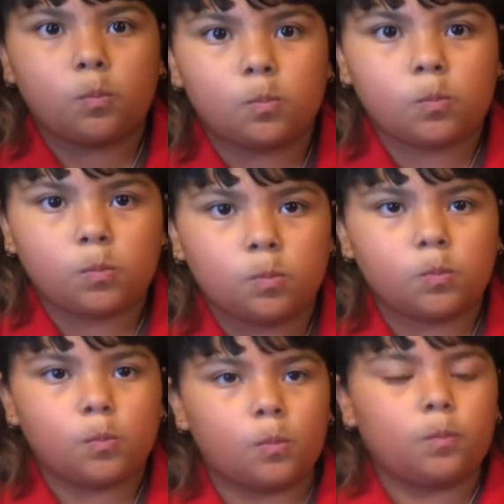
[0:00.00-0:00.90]

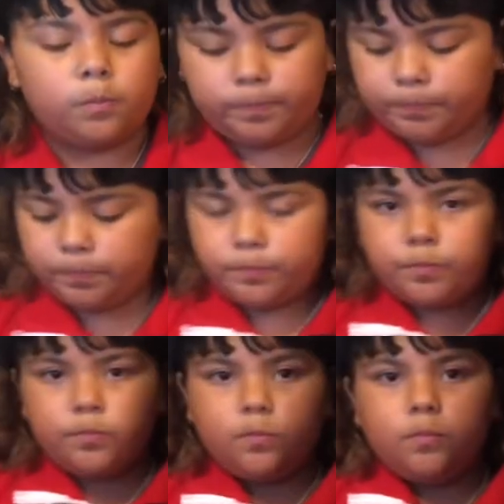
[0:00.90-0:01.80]

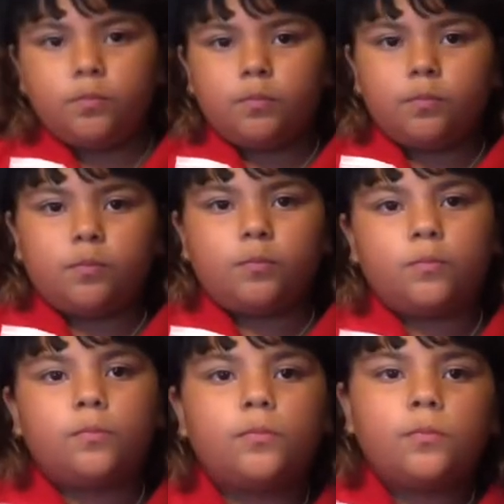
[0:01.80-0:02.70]

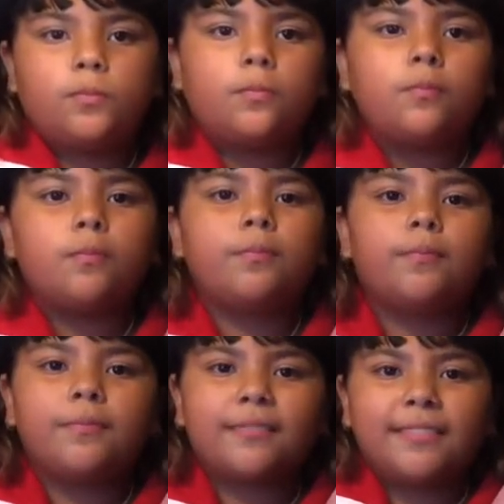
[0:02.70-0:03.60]

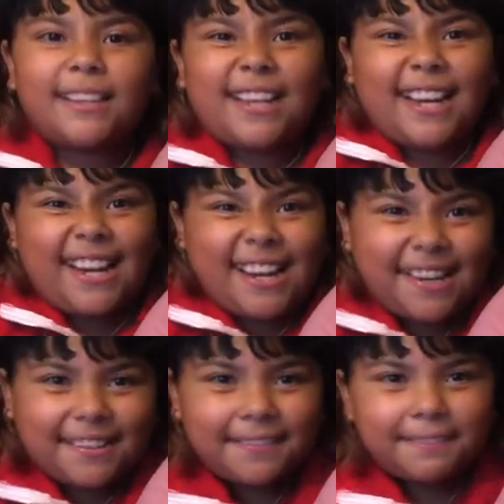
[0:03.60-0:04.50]

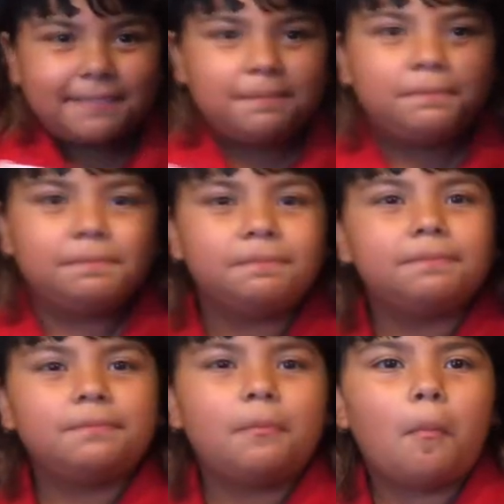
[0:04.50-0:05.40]

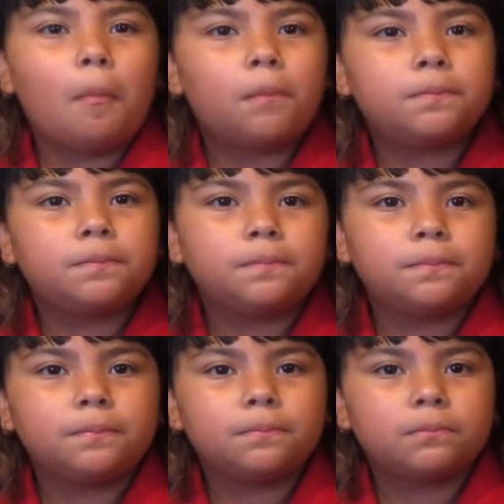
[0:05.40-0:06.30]

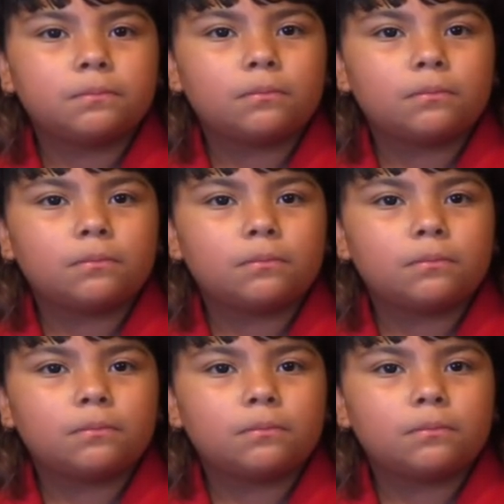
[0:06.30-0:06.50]
(silent)